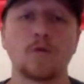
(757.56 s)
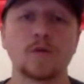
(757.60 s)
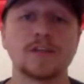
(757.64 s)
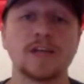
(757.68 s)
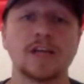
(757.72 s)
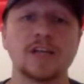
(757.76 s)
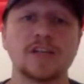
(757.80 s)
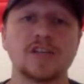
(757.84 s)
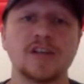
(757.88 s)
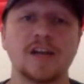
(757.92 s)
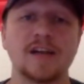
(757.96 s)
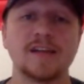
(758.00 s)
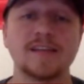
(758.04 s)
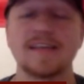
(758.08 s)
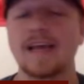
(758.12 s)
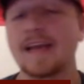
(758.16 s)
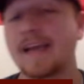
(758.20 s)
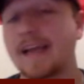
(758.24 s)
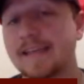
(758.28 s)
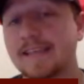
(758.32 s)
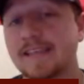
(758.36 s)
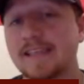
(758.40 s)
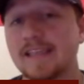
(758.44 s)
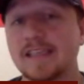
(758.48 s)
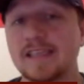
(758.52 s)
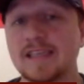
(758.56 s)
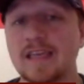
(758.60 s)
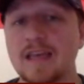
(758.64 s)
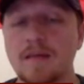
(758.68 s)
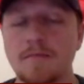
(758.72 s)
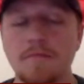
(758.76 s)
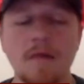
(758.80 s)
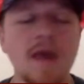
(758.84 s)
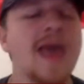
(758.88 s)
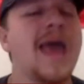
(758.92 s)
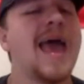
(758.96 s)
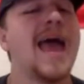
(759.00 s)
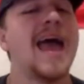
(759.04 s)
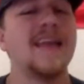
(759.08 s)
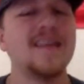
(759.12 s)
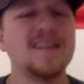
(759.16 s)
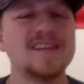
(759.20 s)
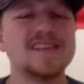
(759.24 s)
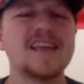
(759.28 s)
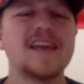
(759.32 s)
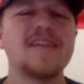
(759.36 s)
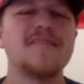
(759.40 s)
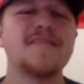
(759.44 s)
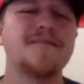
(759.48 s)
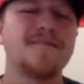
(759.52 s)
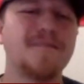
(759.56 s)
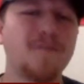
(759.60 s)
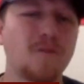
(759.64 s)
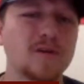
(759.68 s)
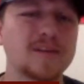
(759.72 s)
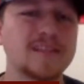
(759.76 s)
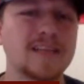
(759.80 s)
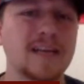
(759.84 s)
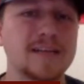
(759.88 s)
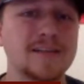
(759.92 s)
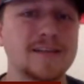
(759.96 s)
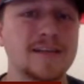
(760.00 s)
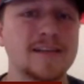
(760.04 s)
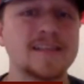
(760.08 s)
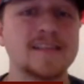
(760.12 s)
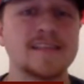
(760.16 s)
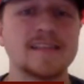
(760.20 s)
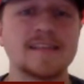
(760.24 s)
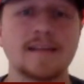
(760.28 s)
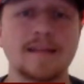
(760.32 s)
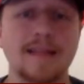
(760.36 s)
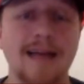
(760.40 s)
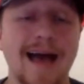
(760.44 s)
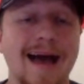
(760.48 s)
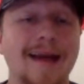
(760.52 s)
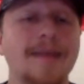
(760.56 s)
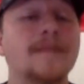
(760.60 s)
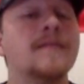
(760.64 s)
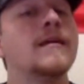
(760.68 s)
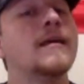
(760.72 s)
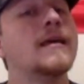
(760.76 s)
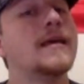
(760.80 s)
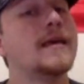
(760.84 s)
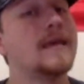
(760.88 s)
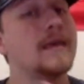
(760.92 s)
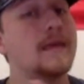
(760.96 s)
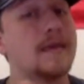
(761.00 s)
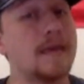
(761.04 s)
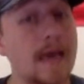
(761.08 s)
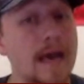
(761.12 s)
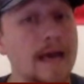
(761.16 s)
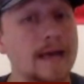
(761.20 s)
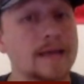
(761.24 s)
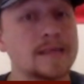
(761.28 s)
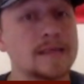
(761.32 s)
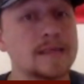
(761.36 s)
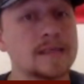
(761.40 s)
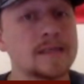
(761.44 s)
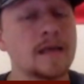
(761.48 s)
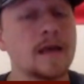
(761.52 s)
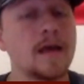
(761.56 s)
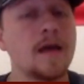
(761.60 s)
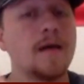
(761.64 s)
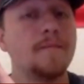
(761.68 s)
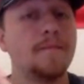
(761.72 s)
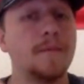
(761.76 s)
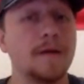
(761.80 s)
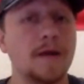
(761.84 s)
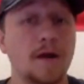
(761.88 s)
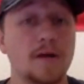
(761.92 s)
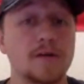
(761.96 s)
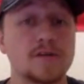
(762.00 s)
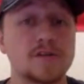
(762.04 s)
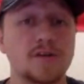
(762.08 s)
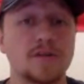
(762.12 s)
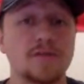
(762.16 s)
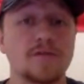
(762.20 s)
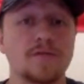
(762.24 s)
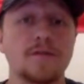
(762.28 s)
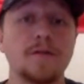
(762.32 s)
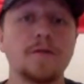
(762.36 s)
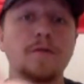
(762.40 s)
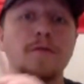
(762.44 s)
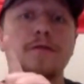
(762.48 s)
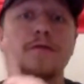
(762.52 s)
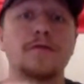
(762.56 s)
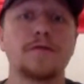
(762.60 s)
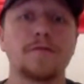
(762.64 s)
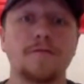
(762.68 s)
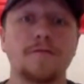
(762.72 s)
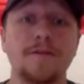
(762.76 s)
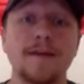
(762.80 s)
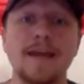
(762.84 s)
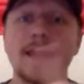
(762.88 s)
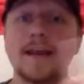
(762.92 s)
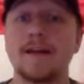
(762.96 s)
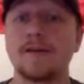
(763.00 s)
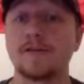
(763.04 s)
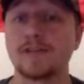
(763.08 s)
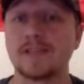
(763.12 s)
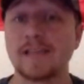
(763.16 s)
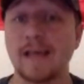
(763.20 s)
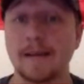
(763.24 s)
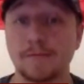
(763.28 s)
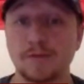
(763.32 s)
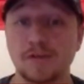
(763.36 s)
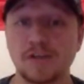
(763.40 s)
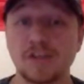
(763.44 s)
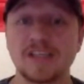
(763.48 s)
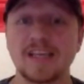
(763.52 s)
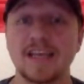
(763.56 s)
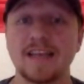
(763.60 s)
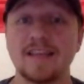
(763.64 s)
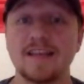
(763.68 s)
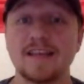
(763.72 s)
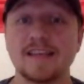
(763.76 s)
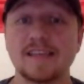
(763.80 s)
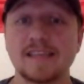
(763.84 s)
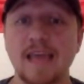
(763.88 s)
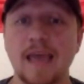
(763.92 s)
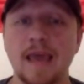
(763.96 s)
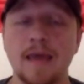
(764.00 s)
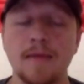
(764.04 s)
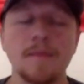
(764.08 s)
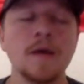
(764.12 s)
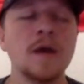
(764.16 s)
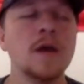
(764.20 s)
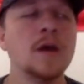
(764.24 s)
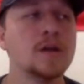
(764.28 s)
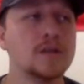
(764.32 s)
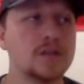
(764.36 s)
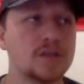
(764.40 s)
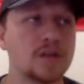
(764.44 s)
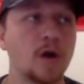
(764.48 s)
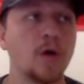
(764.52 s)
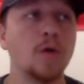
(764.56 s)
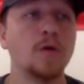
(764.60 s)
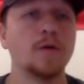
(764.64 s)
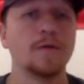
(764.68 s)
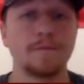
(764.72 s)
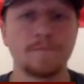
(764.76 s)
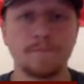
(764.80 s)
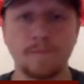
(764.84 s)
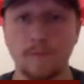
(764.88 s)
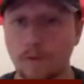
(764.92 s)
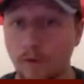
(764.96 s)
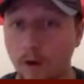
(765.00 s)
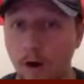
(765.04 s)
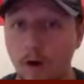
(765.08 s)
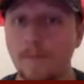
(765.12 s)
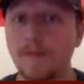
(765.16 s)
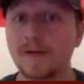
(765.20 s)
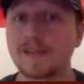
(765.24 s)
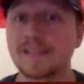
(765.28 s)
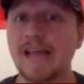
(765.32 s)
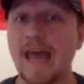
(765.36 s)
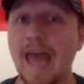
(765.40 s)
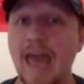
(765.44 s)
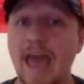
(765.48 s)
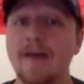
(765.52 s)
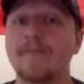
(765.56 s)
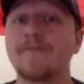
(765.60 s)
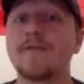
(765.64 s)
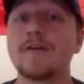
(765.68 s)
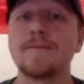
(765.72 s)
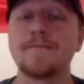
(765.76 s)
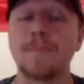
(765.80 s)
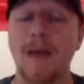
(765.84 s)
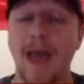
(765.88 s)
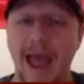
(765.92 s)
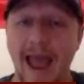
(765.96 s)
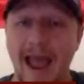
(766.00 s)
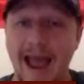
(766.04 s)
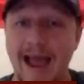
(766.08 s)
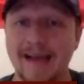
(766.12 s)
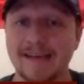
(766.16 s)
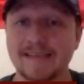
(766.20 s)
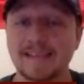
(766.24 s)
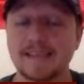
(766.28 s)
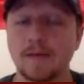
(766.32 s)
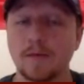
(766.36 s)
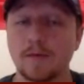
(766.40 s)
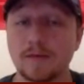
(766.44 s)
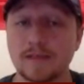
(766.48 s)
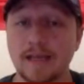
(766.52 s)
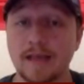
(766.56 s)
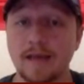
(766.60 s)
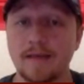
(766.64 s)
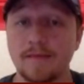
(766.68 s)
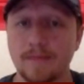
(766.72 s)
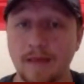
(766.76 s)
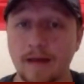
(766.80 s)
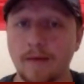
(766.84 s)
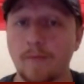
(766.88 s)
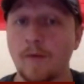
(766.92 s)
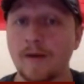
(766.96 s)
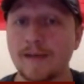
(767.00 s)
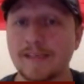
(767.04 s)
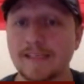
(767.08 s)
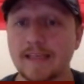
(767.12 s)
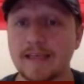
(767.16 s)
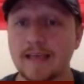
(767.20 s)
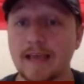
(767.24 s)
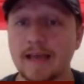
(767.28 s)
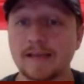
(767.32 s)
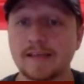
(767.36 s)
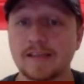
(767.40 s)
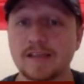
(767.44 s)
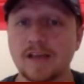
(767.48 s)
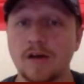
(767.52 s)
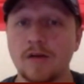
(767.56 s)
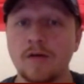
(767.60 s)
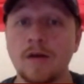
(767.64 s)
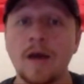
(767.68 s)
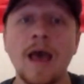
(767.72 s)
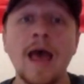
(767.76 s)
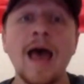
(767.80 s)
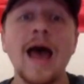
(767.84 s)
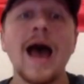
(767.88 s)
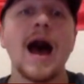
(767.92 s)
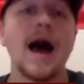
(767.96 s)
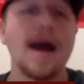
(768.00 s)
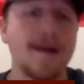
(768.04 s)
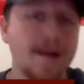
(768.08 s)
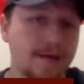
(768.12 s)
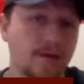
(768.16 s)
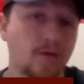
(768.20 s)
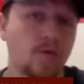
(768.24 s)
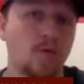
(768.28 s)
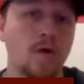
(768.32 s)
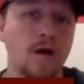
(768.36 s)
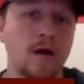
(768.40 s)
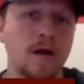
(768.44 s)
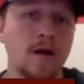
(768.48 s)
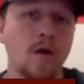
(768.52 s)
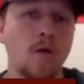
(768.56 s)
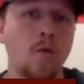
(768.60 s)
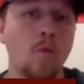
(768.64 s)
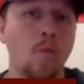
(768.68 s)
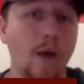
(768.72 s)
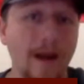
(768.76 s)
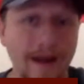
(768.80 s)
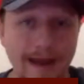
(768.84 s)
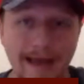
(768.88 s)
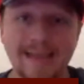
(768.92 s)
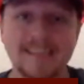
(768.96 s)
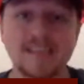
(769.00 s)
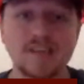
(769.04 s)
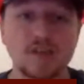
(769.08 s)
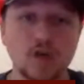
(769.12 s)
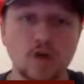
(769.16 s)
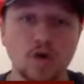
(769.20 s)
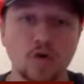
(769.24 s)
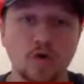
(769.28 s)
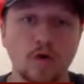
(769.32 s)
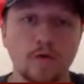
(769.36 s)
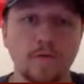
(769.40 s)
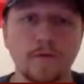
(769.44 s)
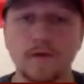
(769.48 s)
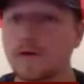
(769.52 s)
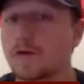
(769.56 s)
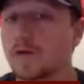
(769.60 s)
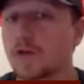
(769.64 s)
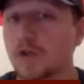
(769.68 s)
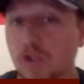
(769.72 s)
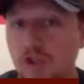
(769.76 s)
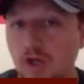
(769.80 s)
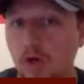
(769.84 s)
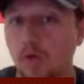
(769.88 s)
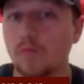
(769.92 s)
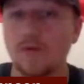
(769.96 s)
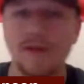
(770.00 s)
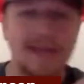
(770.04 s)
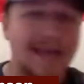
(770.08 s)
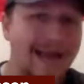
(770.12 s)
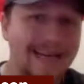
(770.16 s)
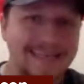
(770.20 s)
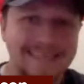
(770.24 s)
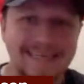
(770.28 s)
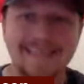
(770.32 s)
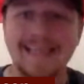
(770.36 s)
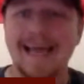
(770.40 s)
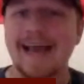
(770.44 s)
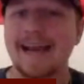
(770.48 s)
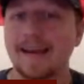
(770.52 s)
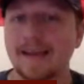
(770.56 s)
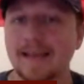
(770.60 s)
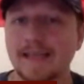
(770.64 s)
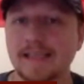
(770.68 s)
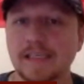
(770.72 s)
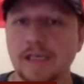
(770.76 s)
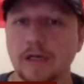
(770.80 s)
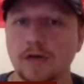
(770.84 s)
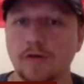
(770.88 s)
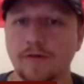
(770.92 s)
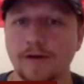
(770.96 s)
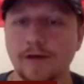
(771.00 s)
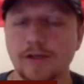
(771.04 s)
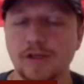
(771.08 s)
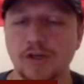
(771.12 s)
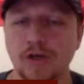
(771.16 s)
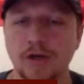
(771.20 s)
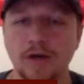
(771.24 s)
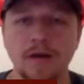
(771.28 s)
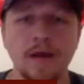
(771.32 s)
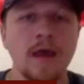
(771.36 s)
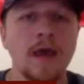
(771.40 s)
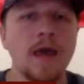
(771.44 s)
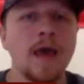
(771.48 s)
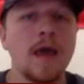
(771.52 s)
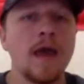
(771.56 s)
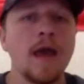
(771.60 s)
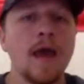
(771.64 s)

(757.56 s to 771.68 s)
four touchdowns against this team. And you say 4 touchdowns is a lot. Yes, but he also threw 3 interceptions in this game. So for almost every pass that went to the end zone, another one went as a turnover. So you got to take that into consideration.